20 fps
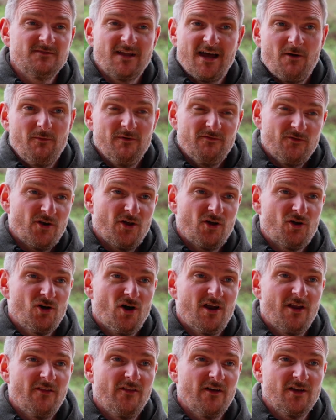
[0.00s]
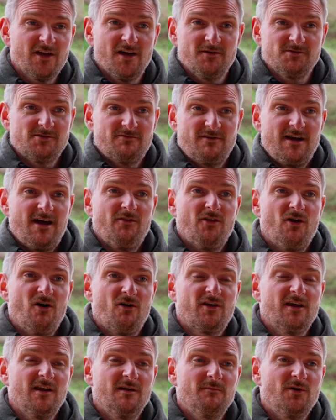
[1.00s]
now we've got a collar that goes around the
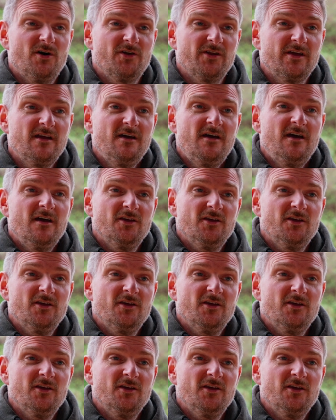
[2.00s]
ocular body,